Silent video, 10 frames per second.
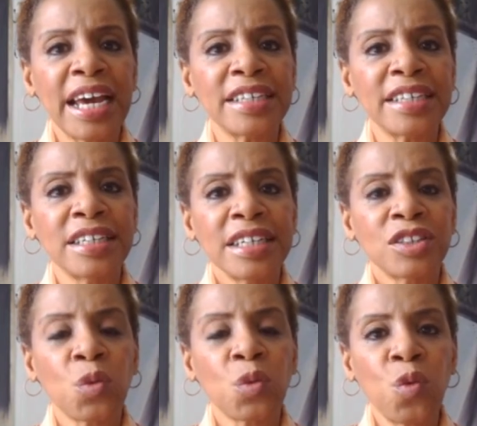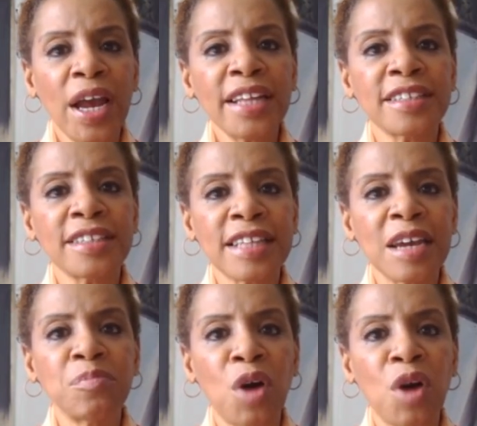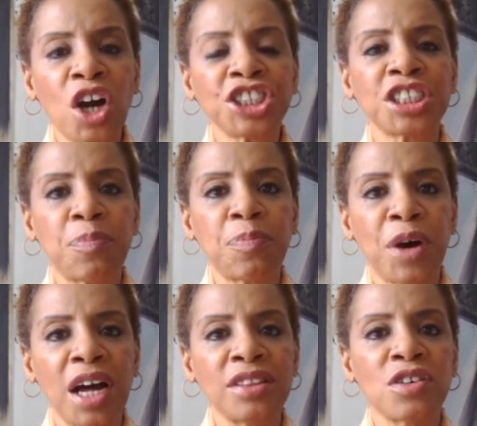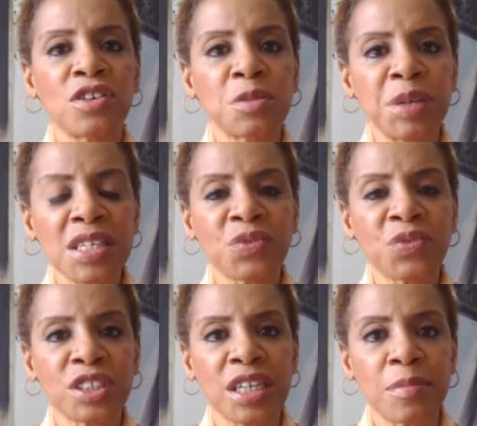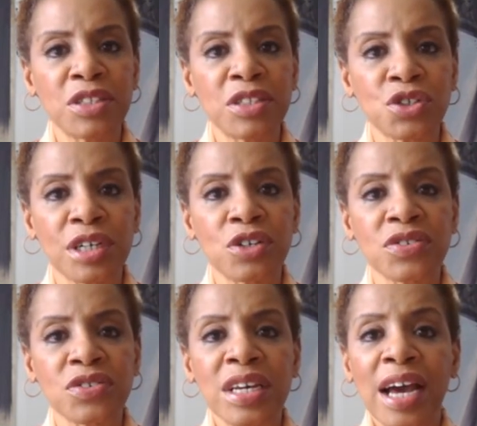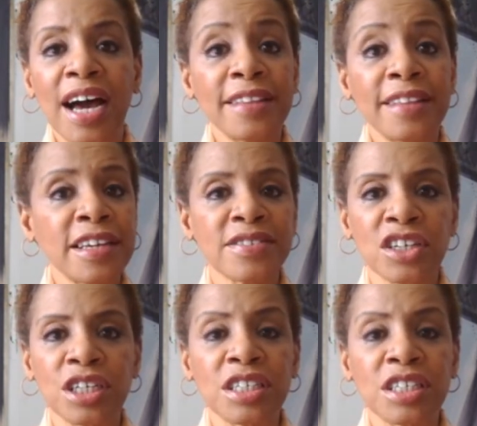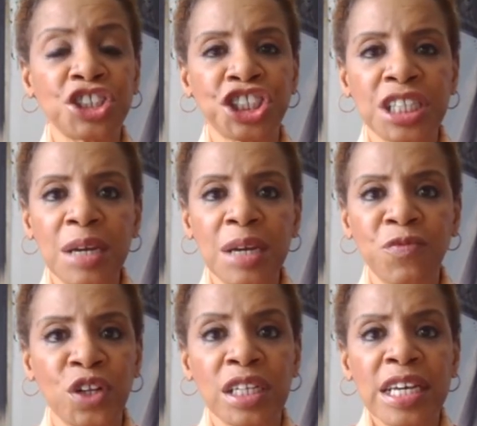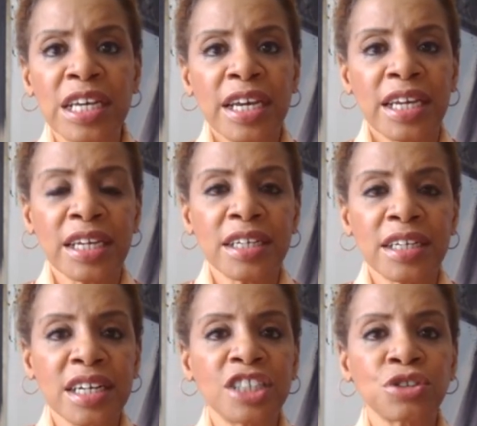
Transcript: And the way that they marched upon those peaceful demonstrators, I think is, a, is shameful in a